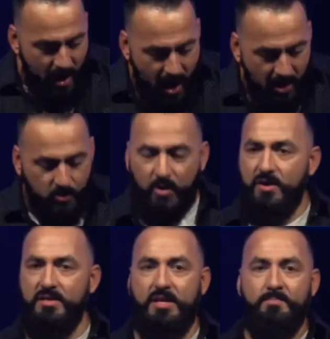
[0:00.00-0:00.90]

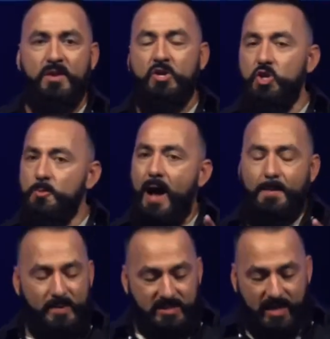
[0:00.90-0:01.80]
unworthy. You
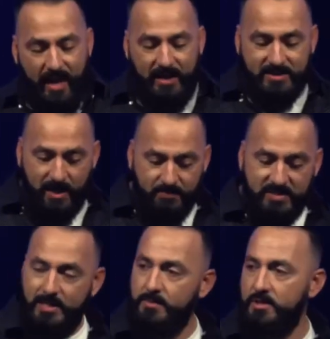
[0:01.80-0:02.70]
might be saying something
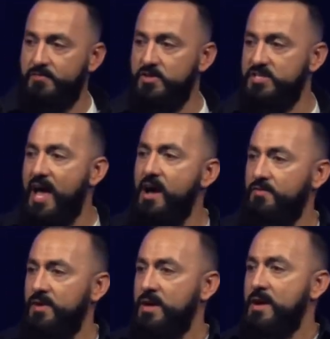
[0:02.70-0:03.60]
similar of yourself.
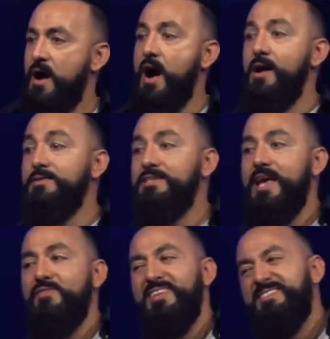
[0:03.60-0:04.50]
I just
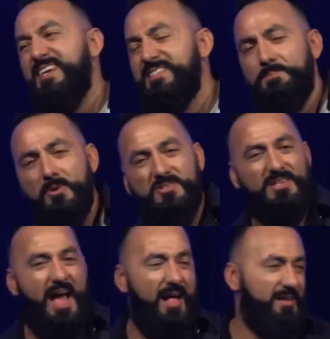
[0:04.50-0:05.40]
have an addictive
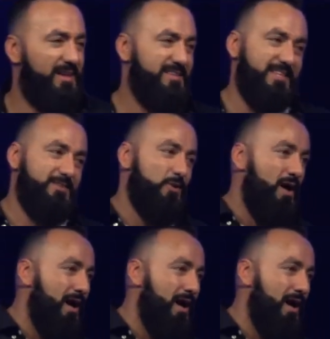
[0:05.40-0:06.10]
personality. That's just who I